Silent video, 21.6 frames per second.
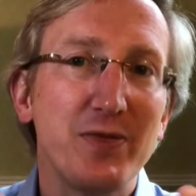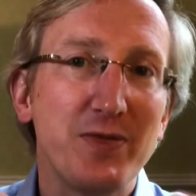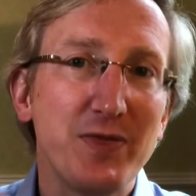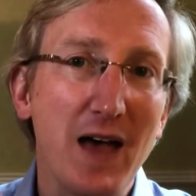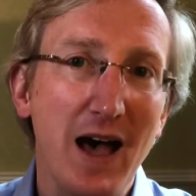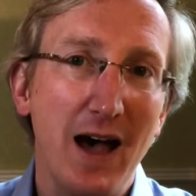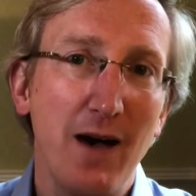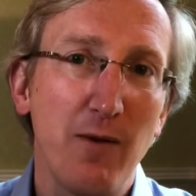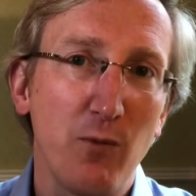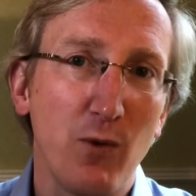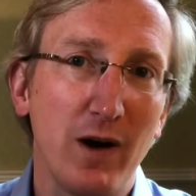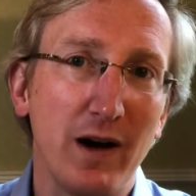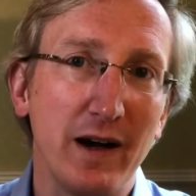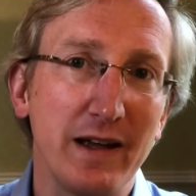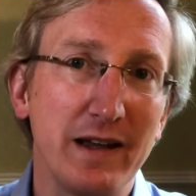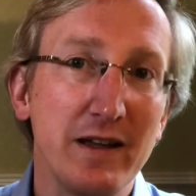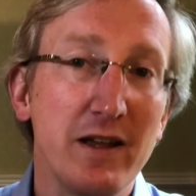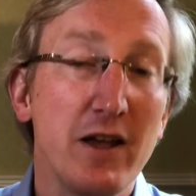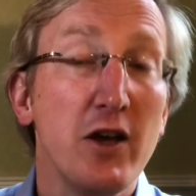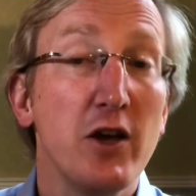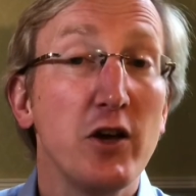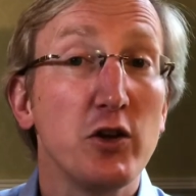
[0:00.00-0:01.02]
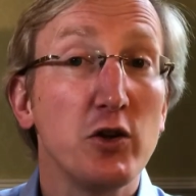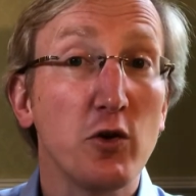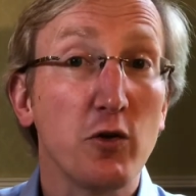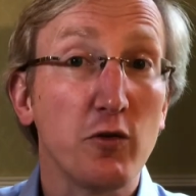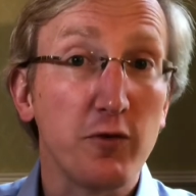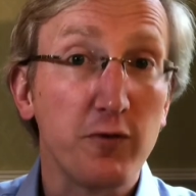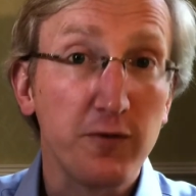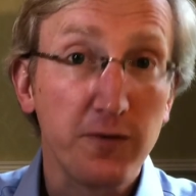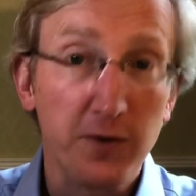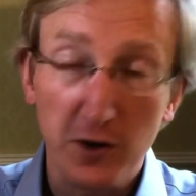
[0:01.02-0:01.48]
That way, you'll
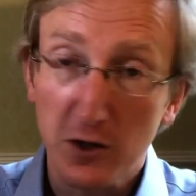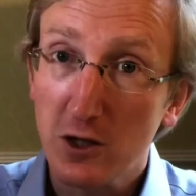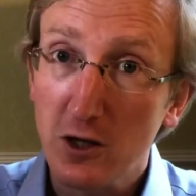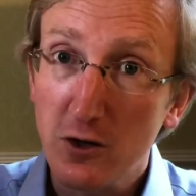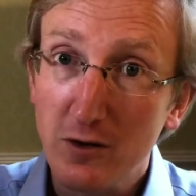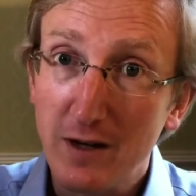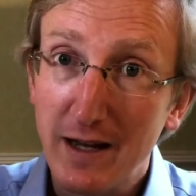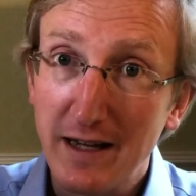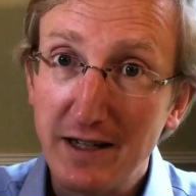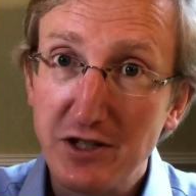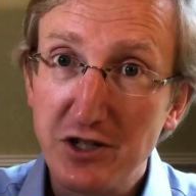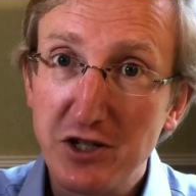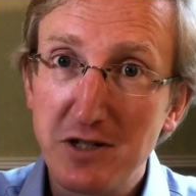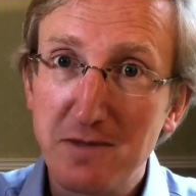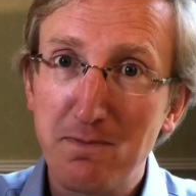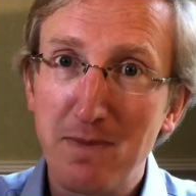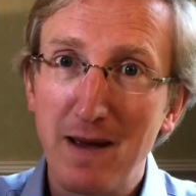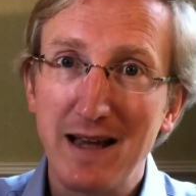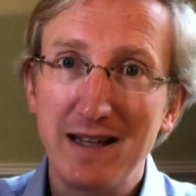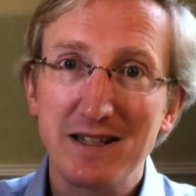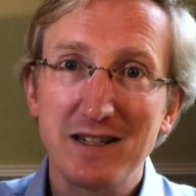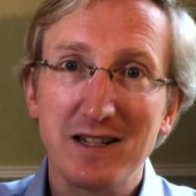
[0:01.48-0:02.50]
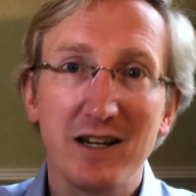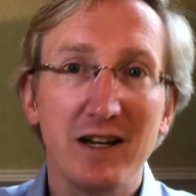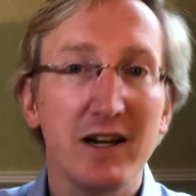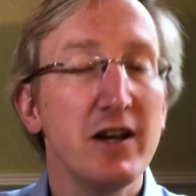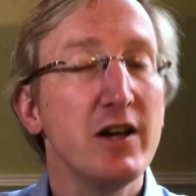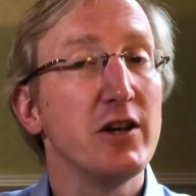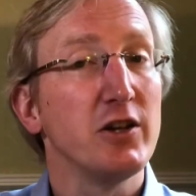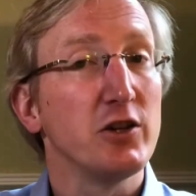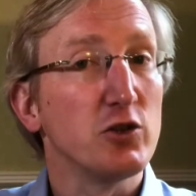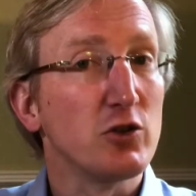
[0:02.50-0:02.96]
follow lectures better,
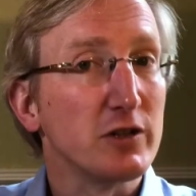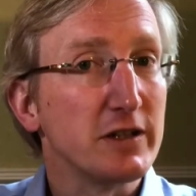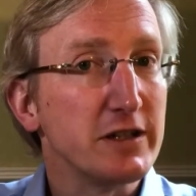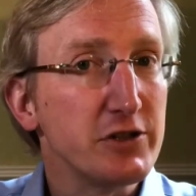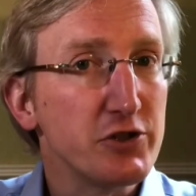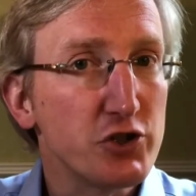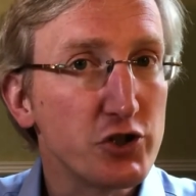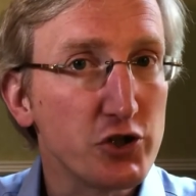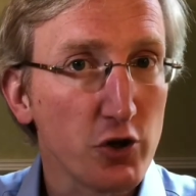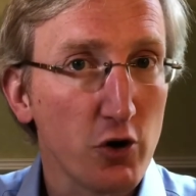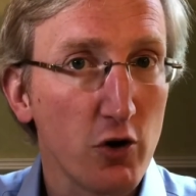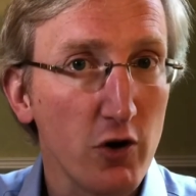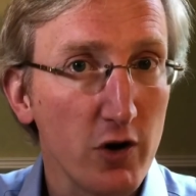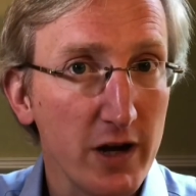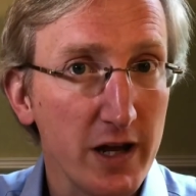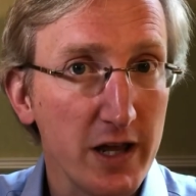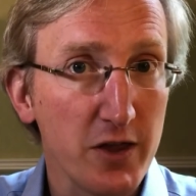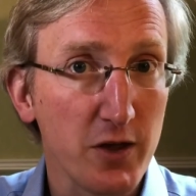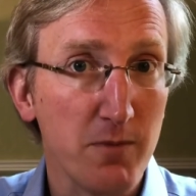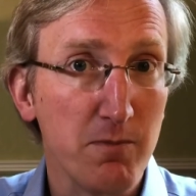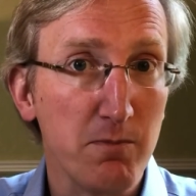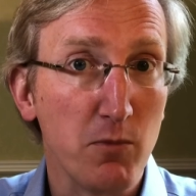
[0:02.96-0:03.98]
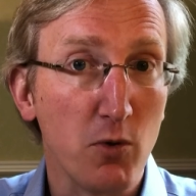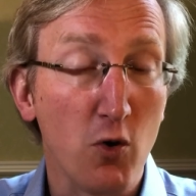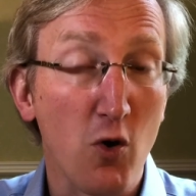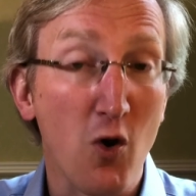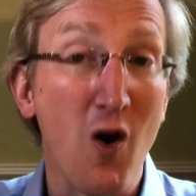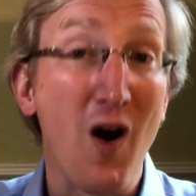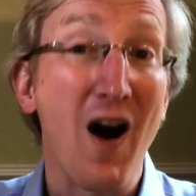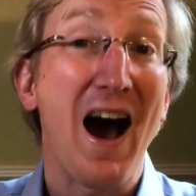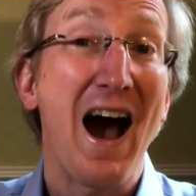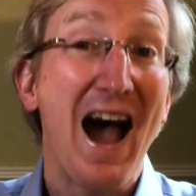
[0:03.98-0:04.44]
you'll enjoy them
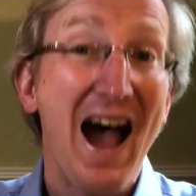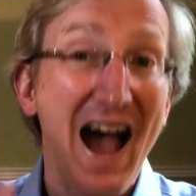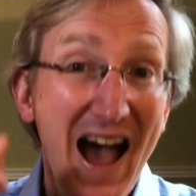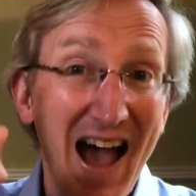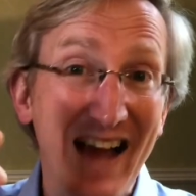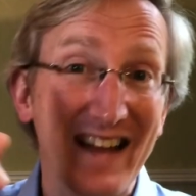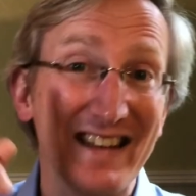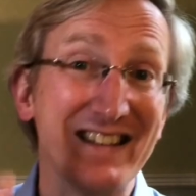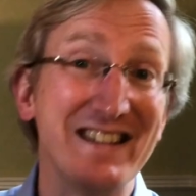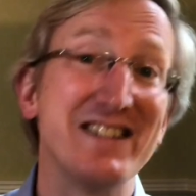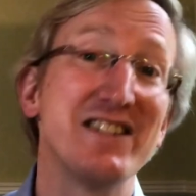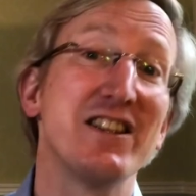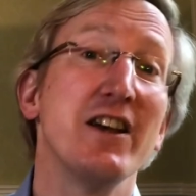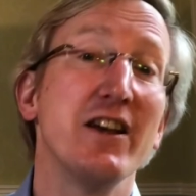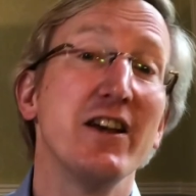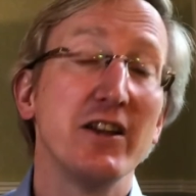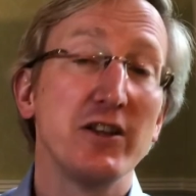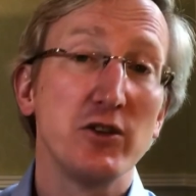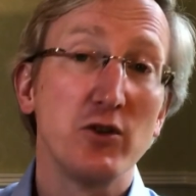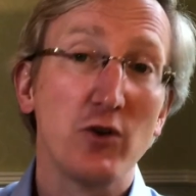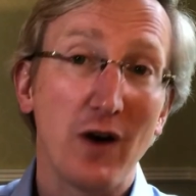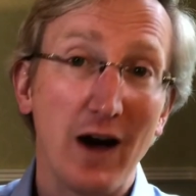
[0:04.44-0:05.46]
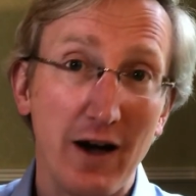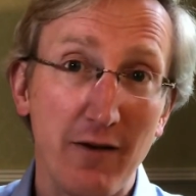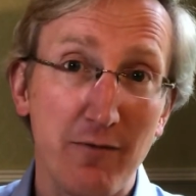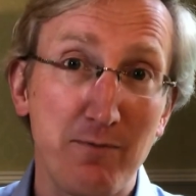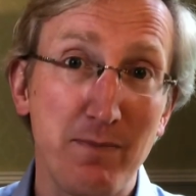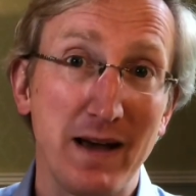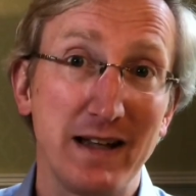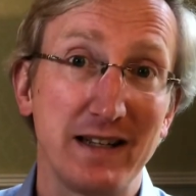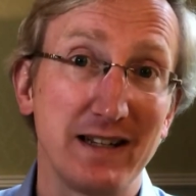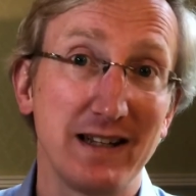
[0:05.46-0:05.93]
more, and you'll have
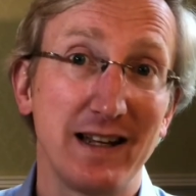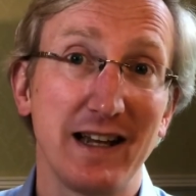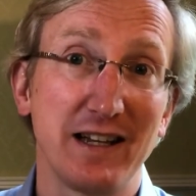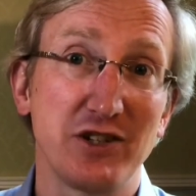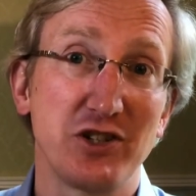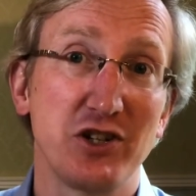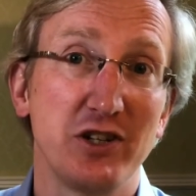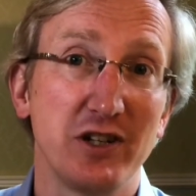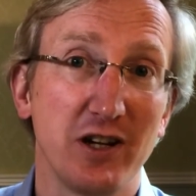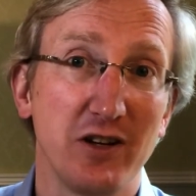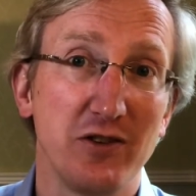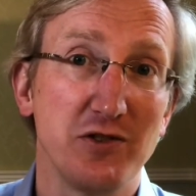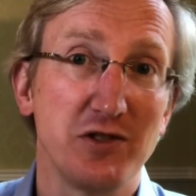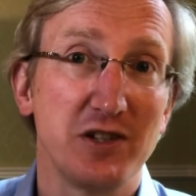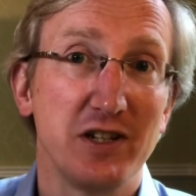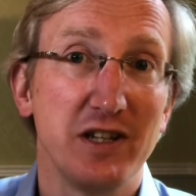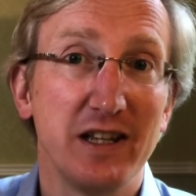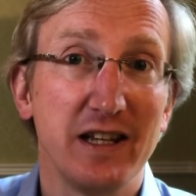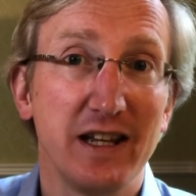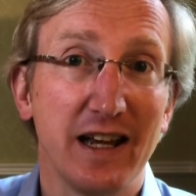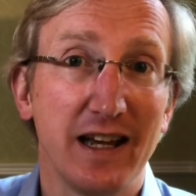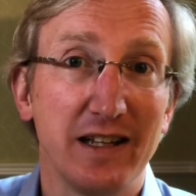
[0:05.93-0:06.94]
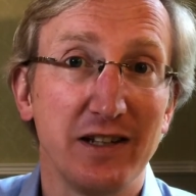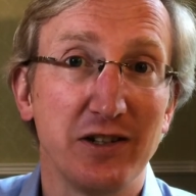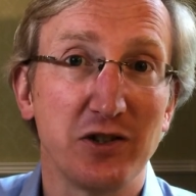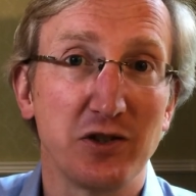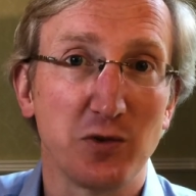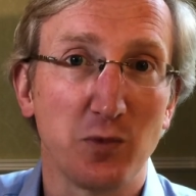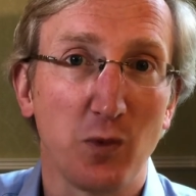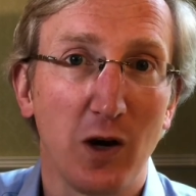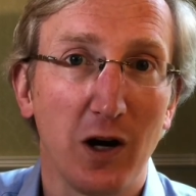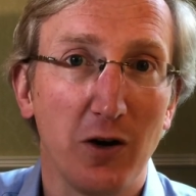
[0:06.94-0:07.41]
better lecture notes in the end
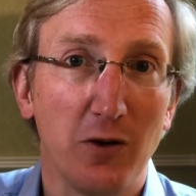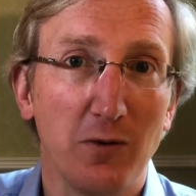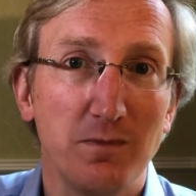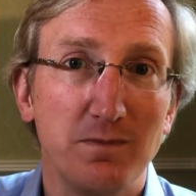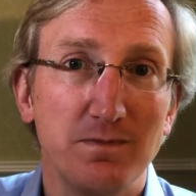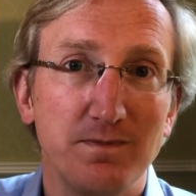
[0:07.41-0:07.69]
as well.